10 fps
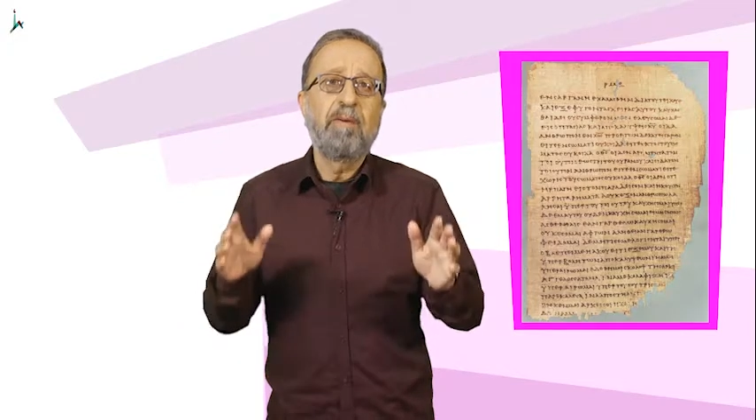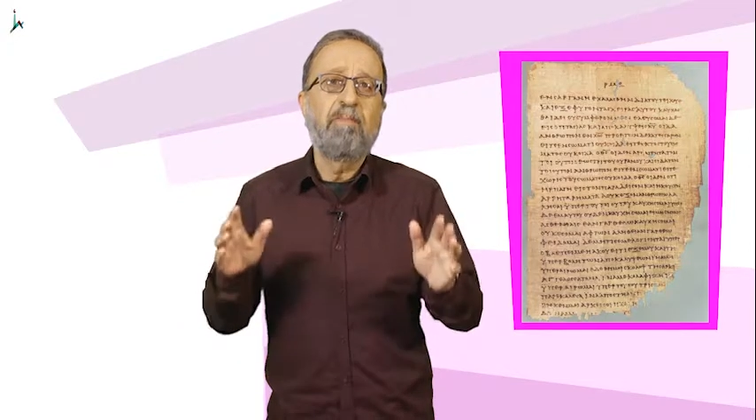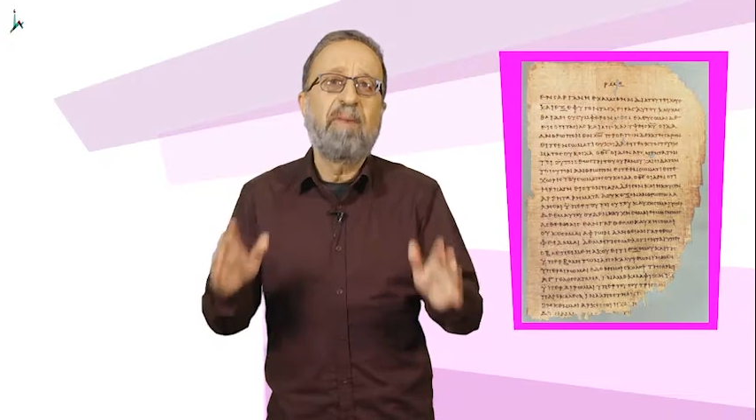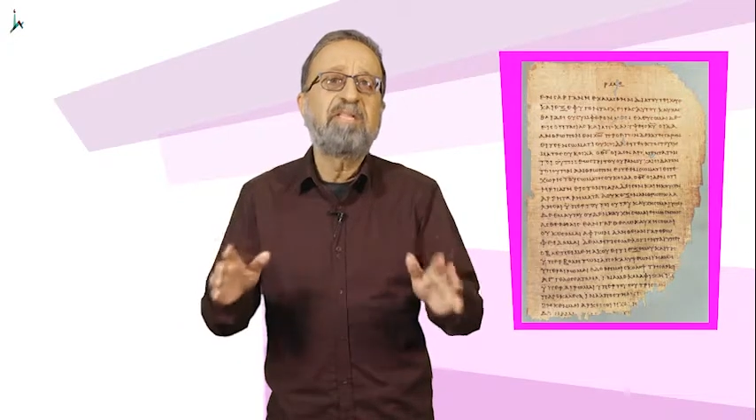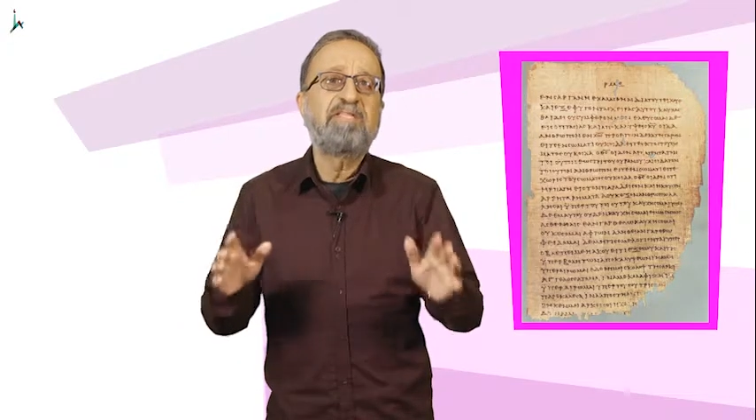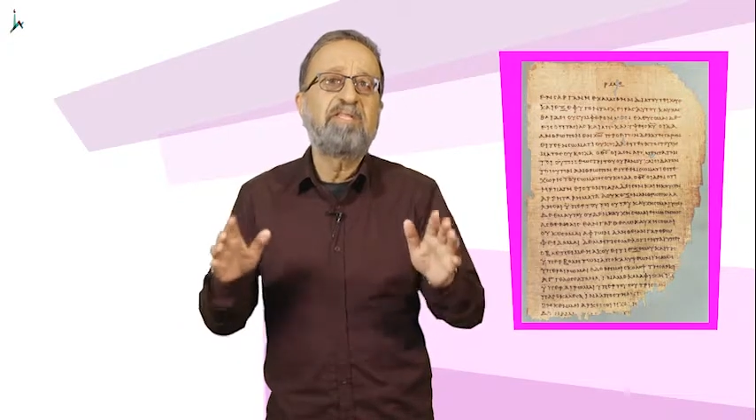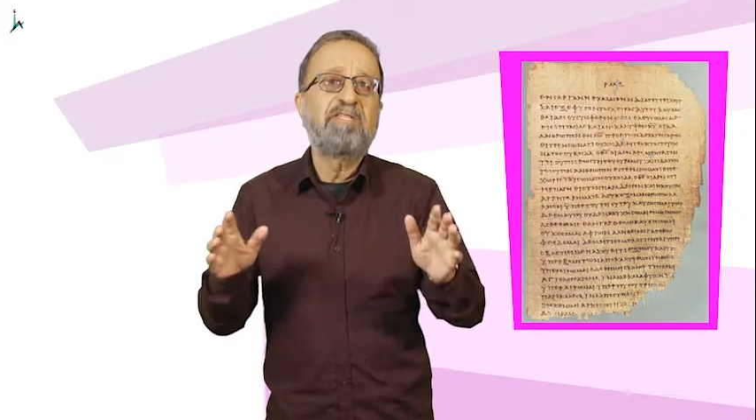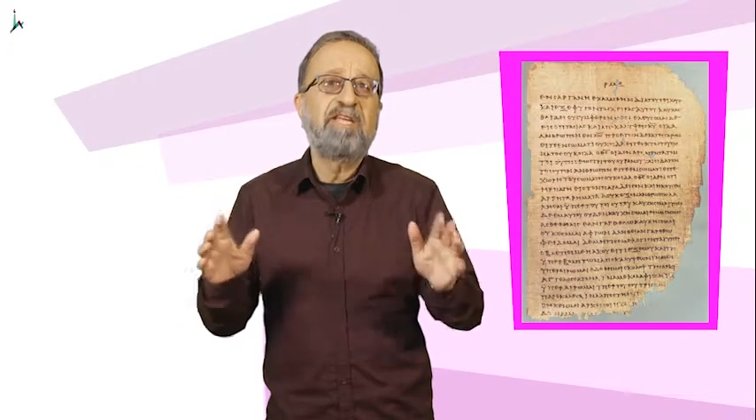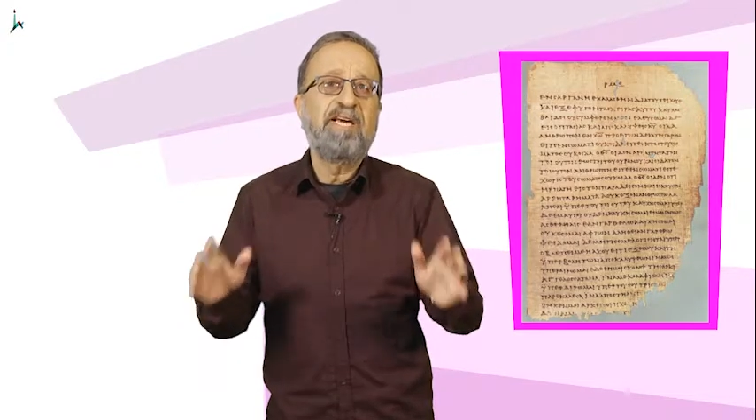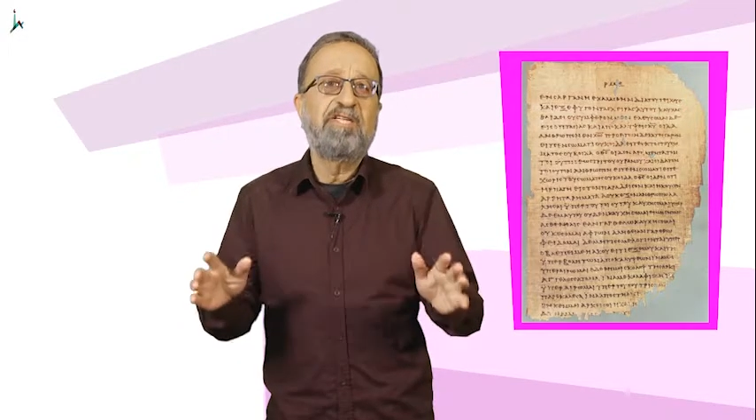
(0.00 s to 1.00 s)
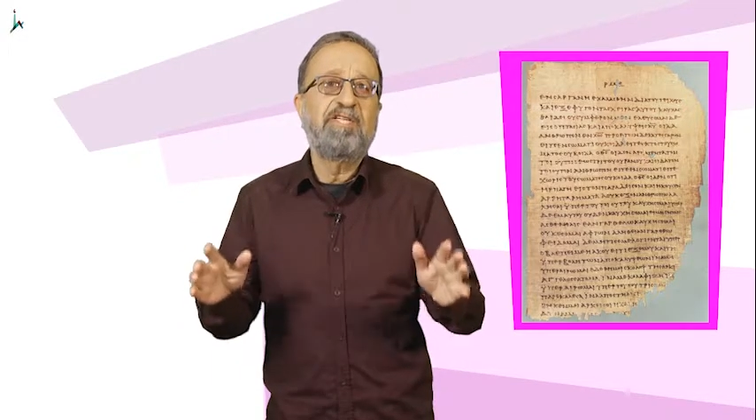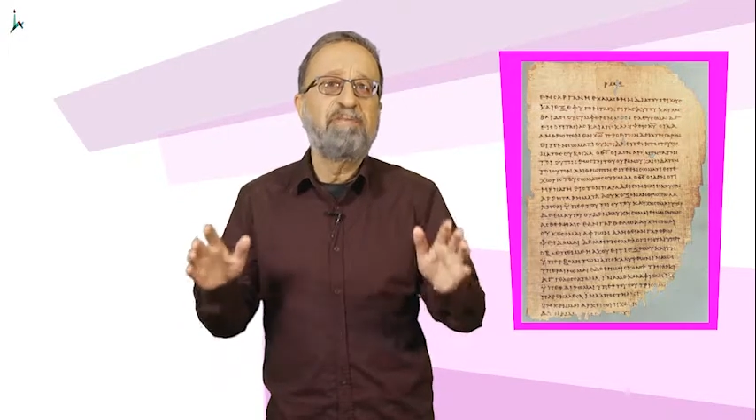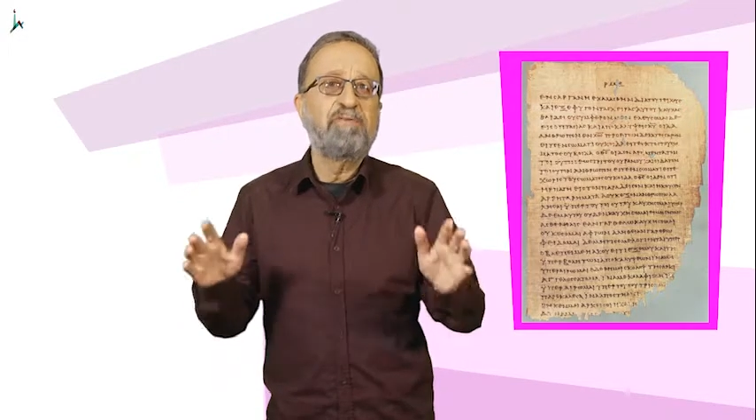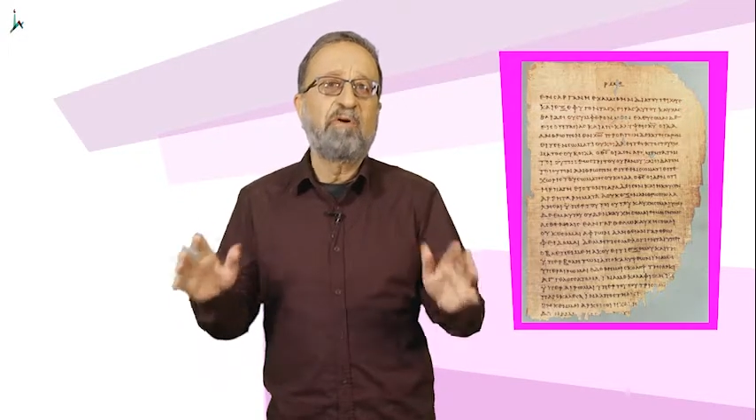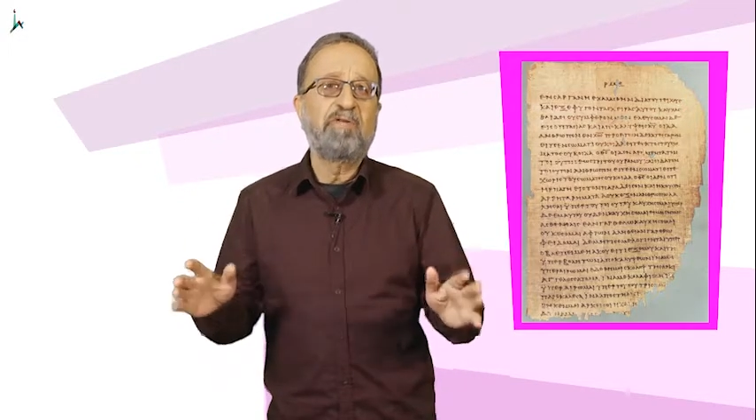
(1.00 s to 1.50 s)
multi-staged
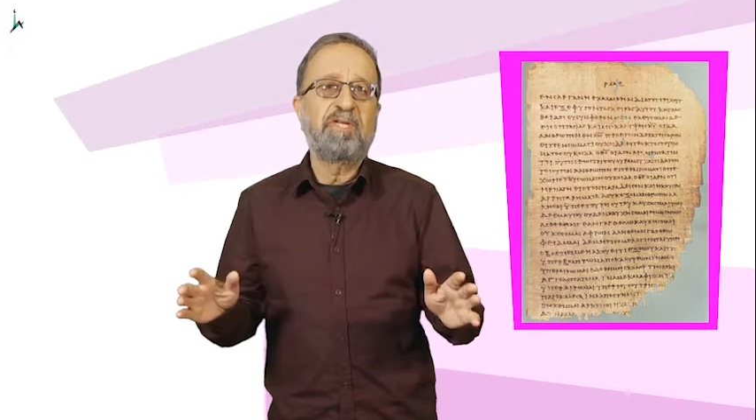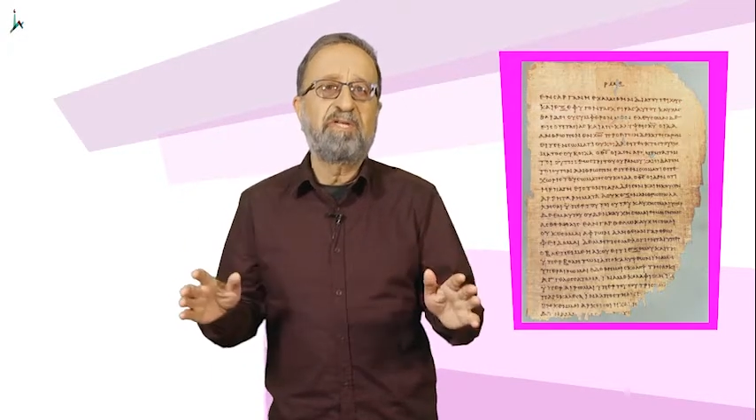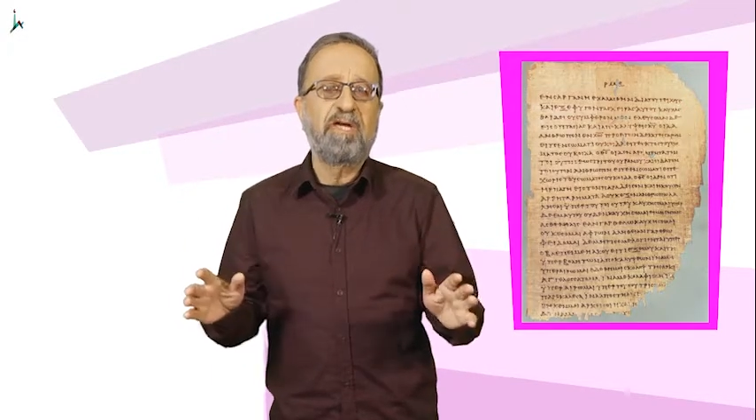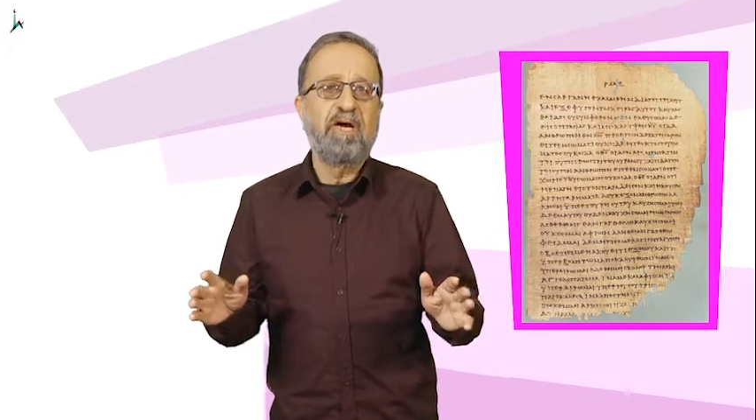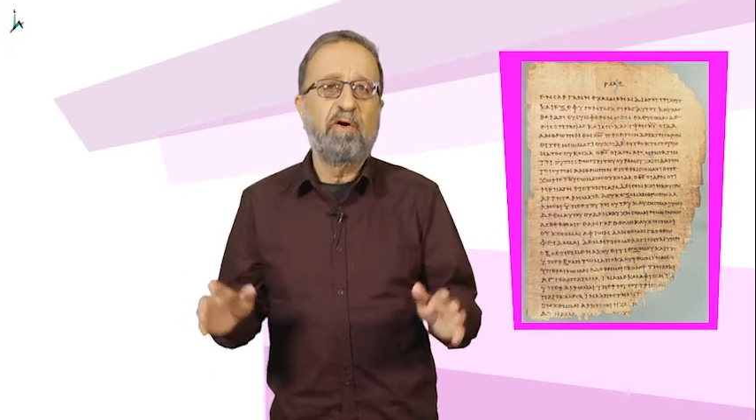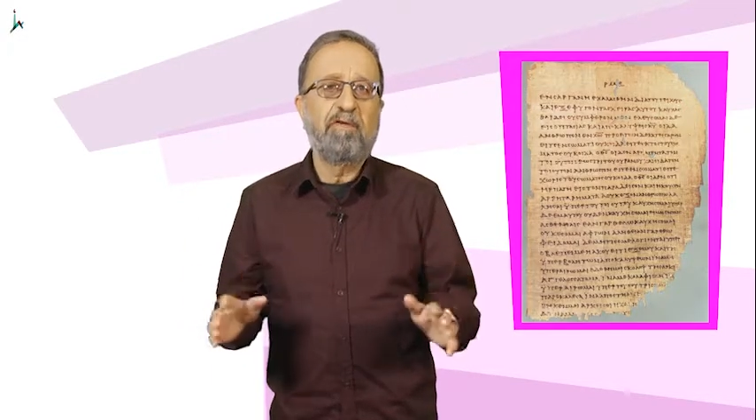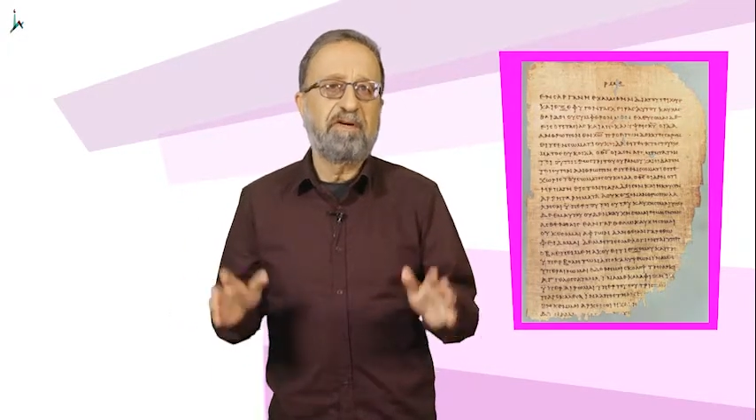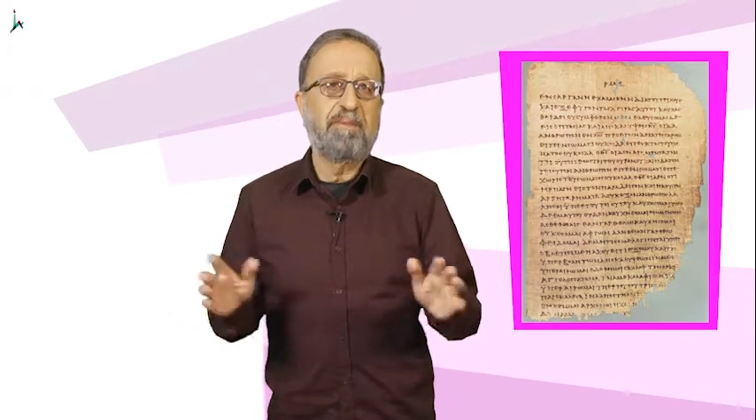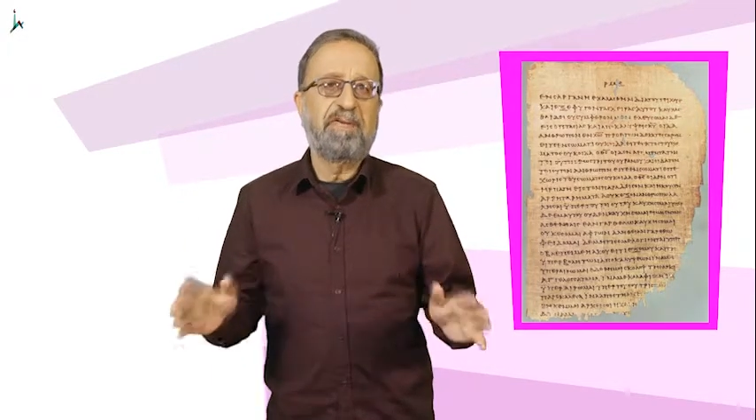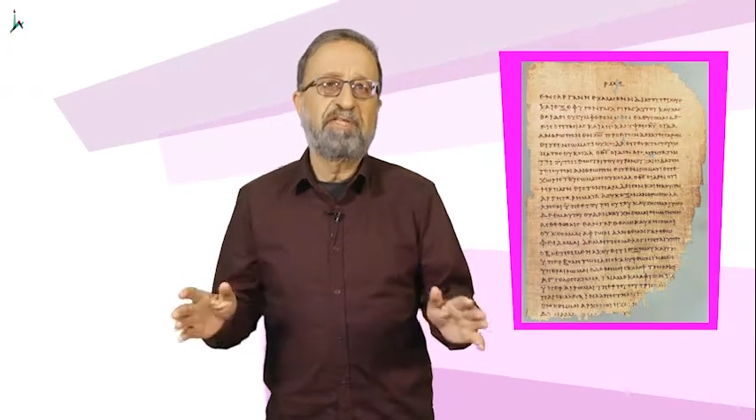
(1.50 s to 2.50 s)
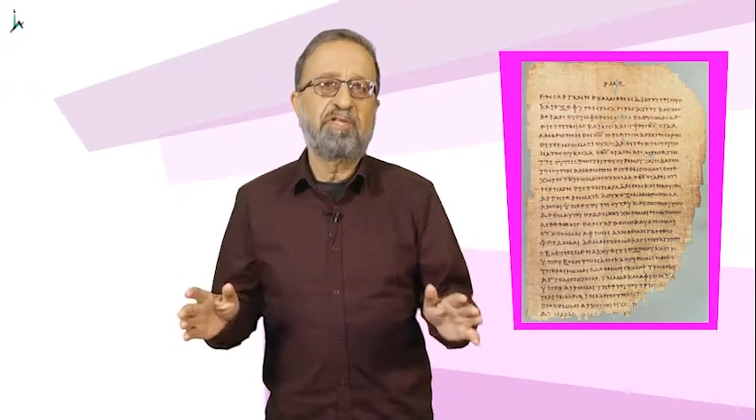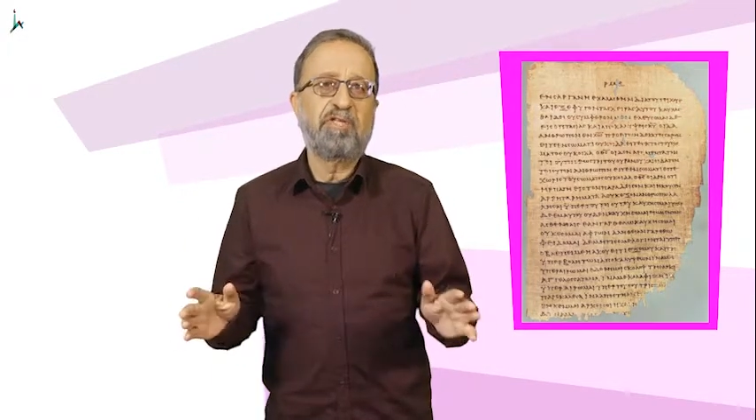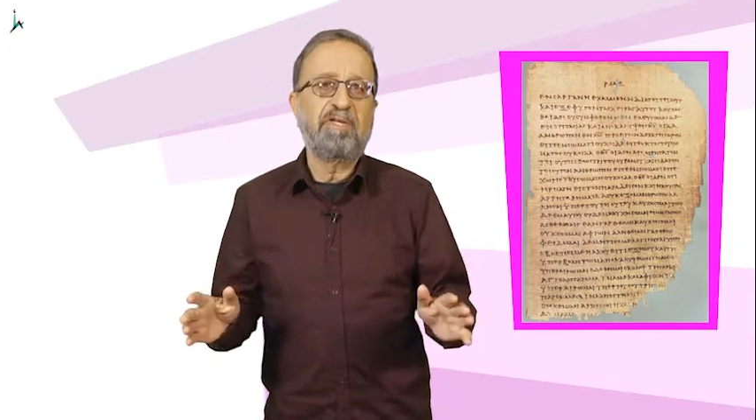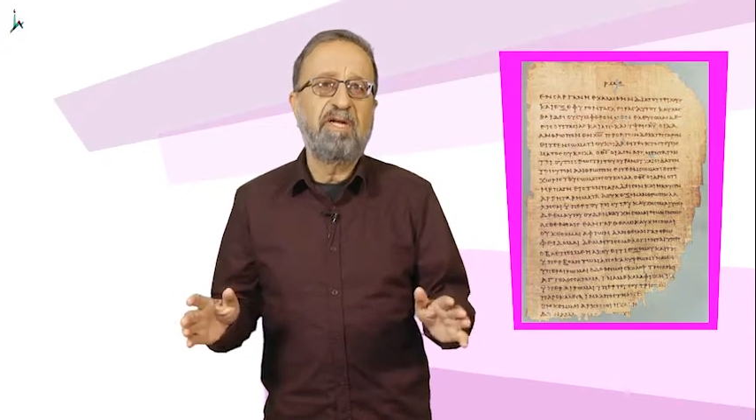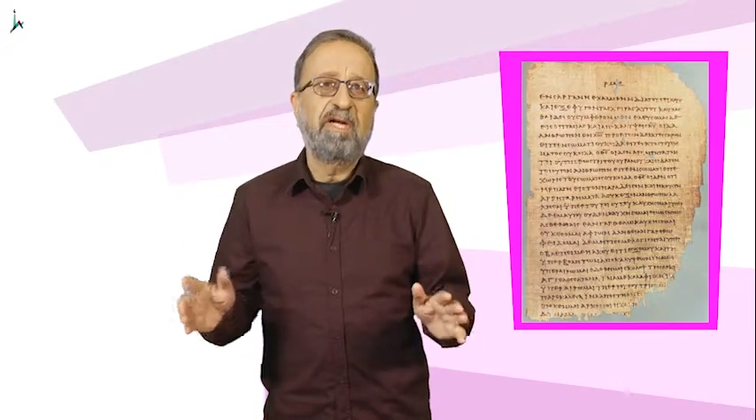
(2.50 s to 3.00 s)
process of
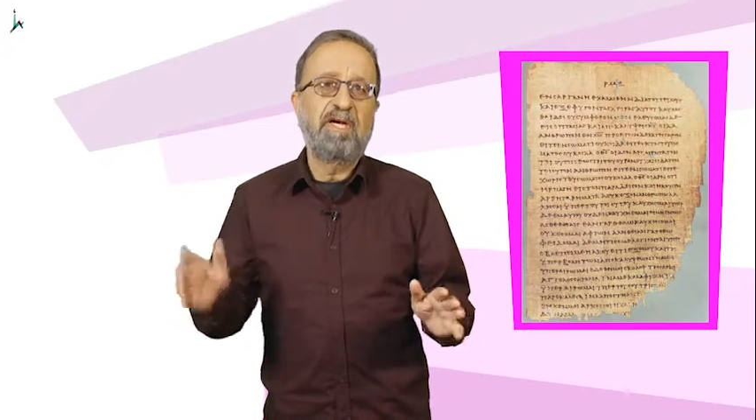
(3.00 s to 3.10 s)
composition: